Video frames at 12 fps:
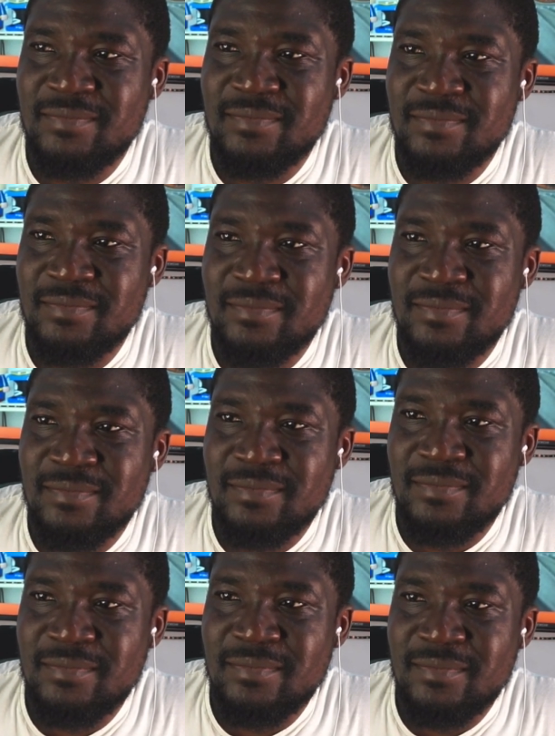
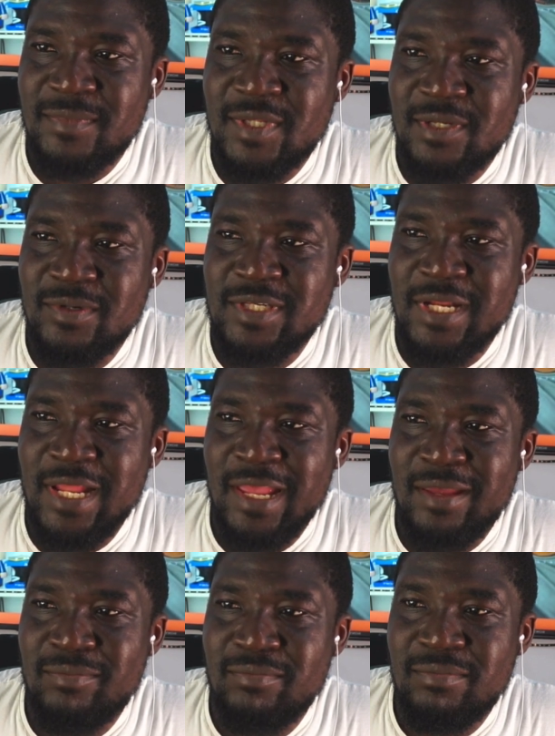what's her
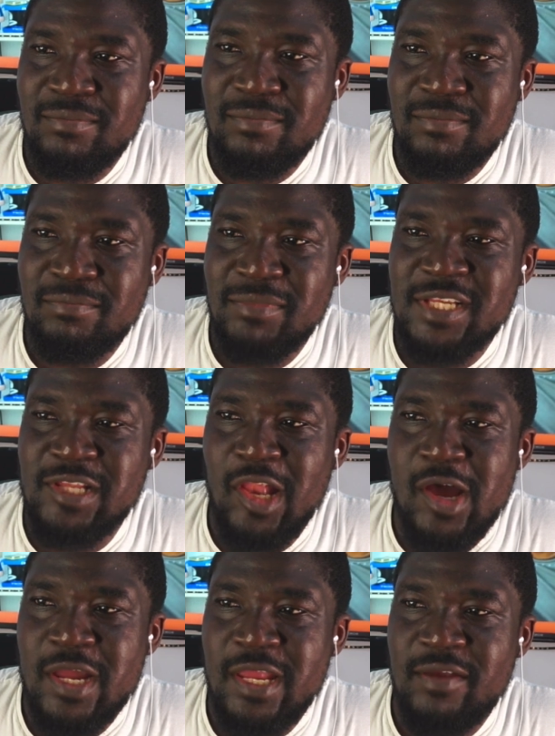name? Miss
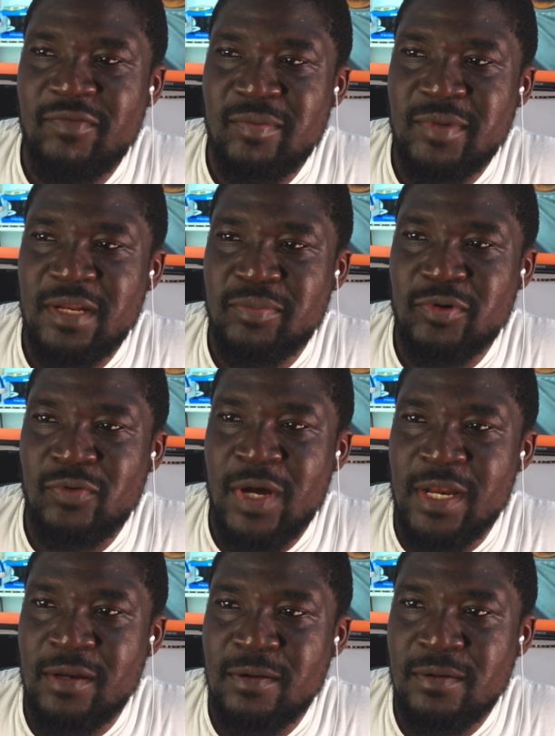Lucky from Deadpool
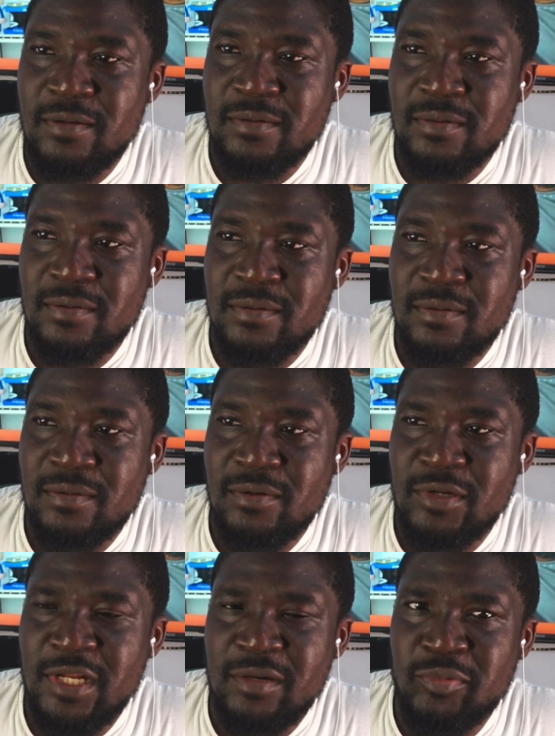
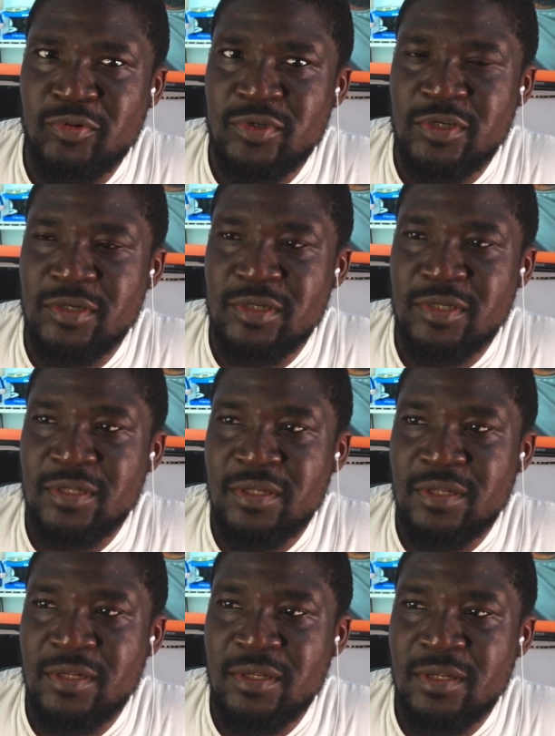1 or Deadpool 2.
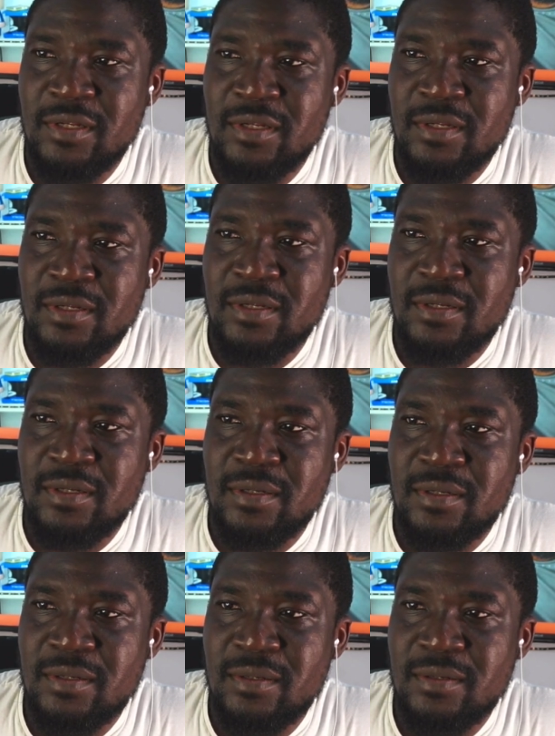Fate.
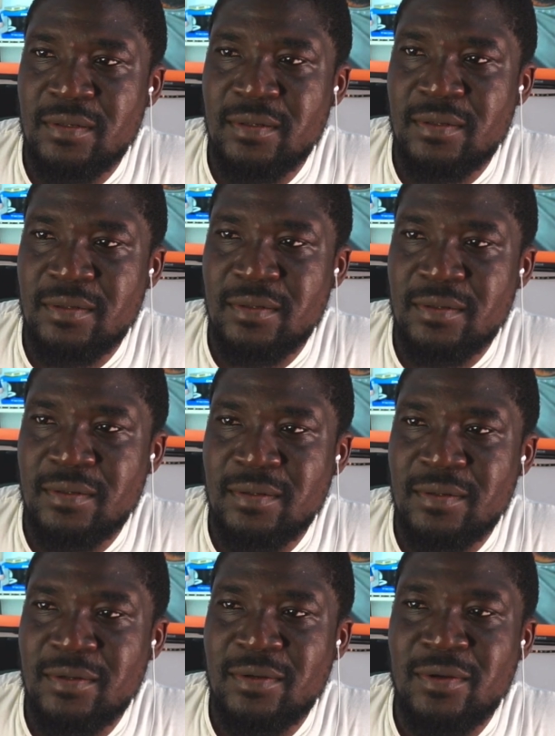That's a sh